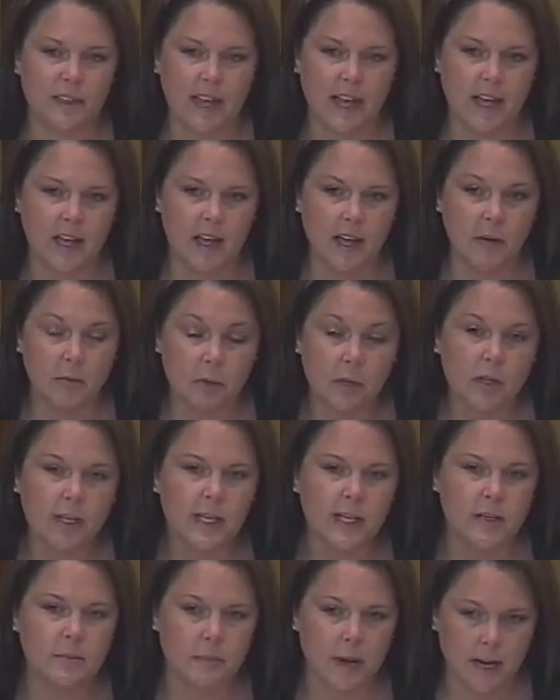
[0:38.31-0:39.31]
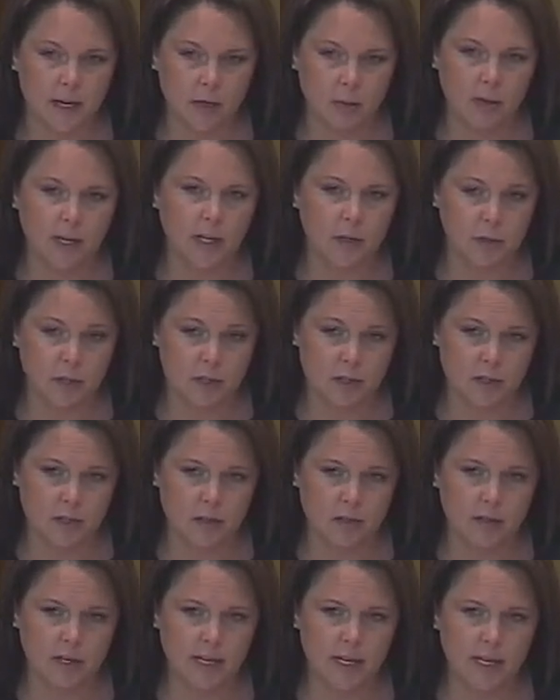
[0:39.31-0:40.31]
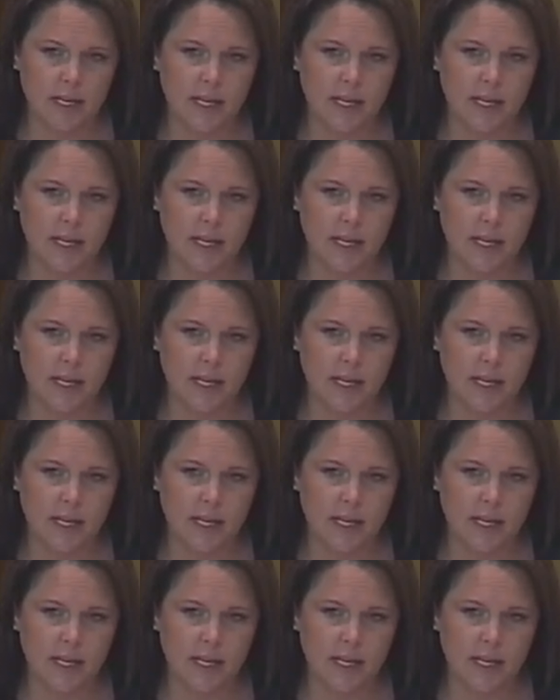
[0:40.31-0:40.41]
that I really admire what you do